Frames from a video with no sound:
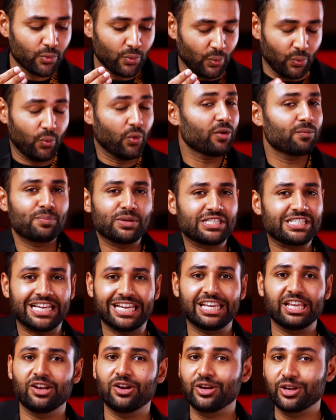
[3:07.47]
one
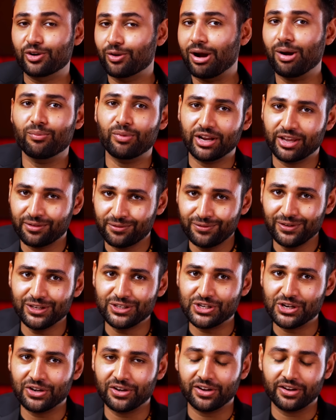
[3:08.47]
particularly groundbreaking
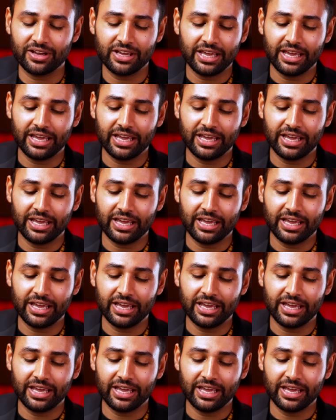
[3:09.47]
feature,